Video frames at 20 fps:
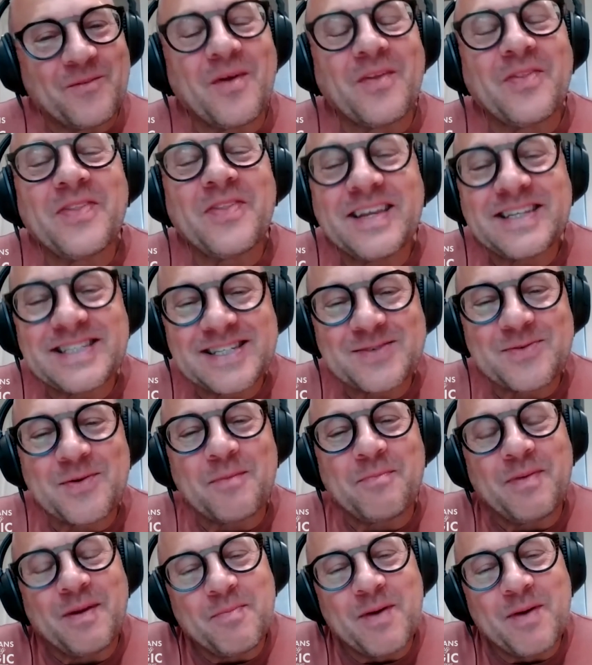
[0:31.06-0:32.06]
Well, this is
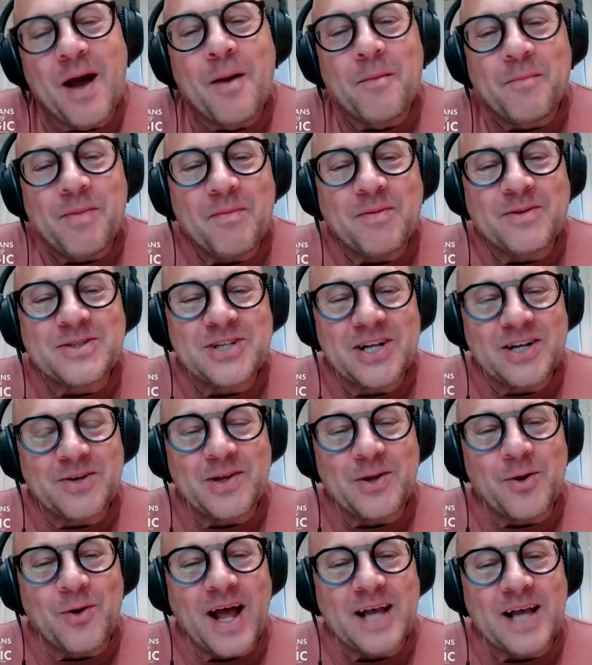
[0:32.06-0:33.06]
what people
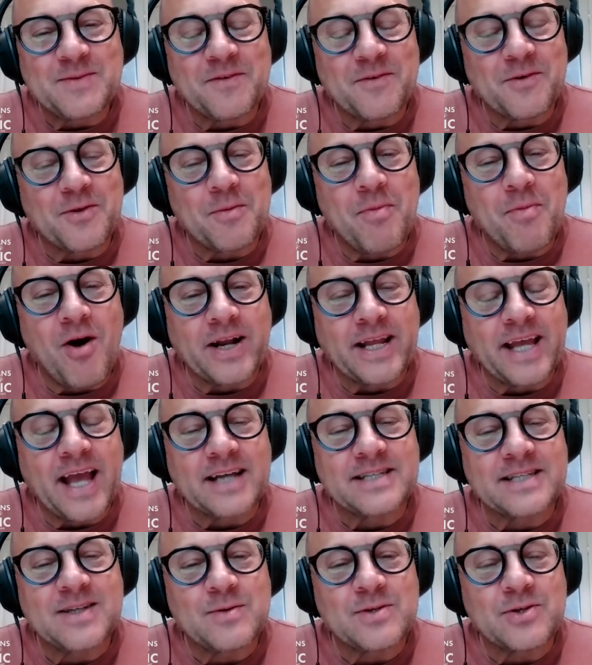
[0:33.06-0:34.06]
generally don't ask me for the
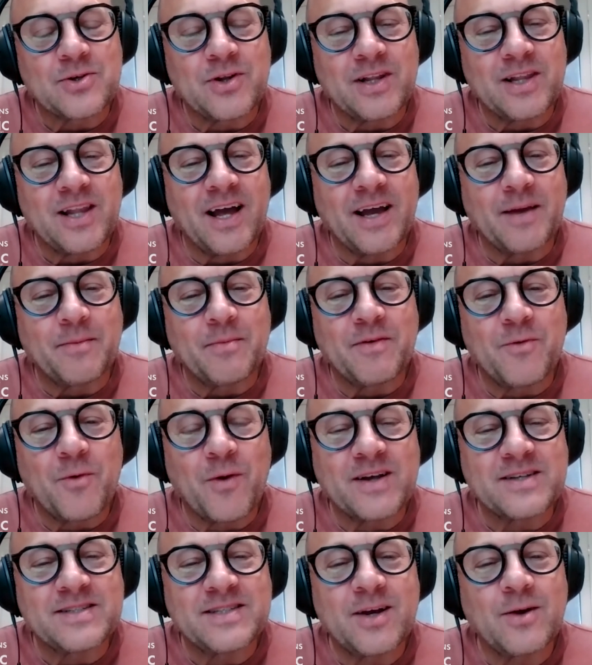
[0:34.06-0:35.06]
podcast. I was lying before
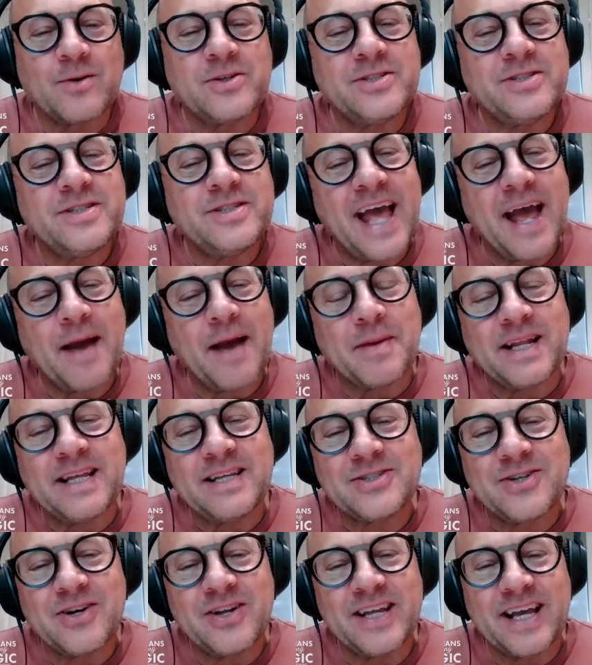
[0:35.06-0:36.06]
because they go, damn it,
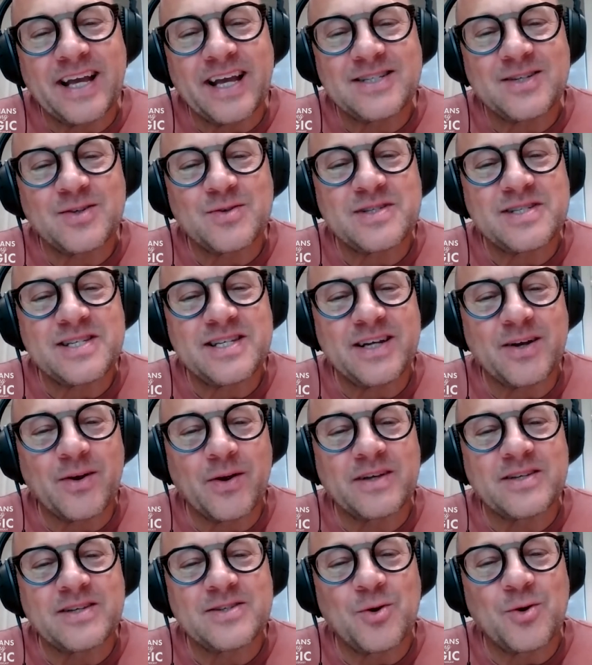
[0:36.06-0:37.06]
he's going to get so
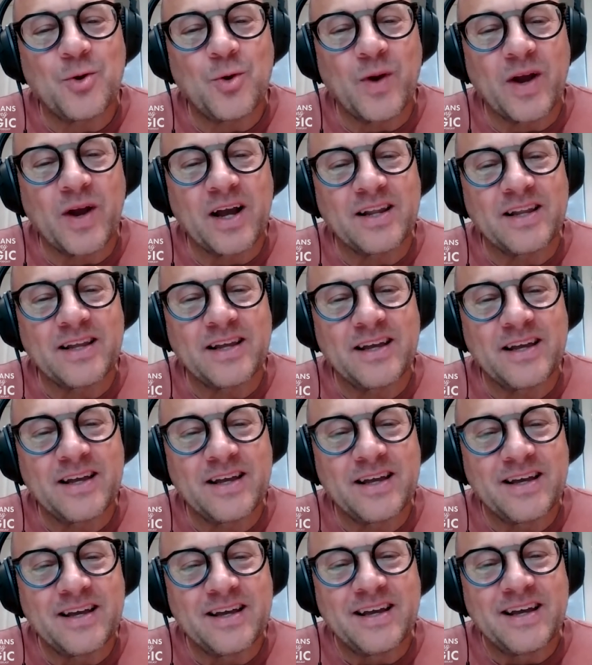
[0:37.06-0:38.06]
serious so quickly.
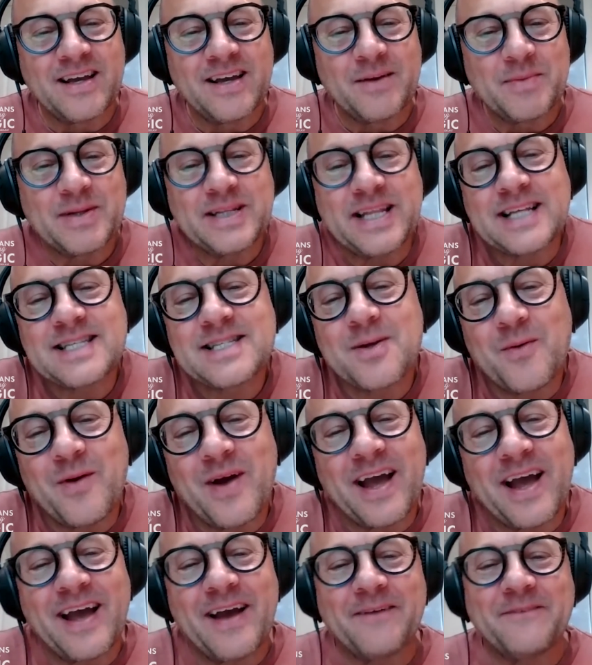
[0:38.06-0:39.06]
That's the
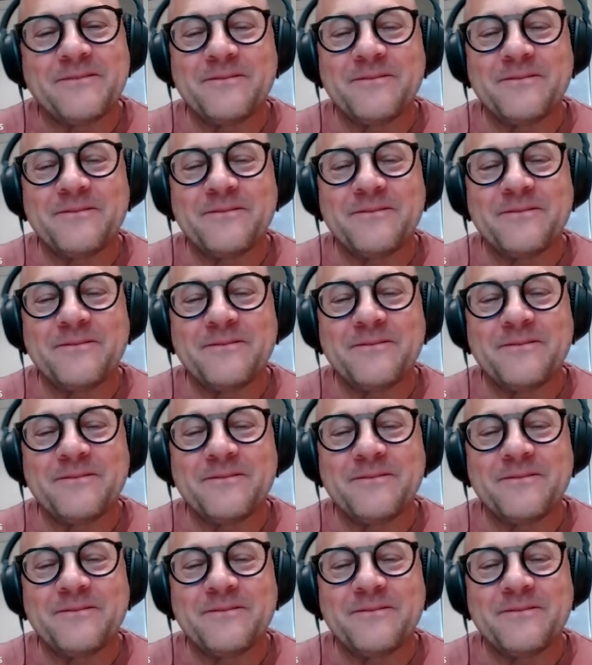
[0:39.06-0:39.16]
way I am.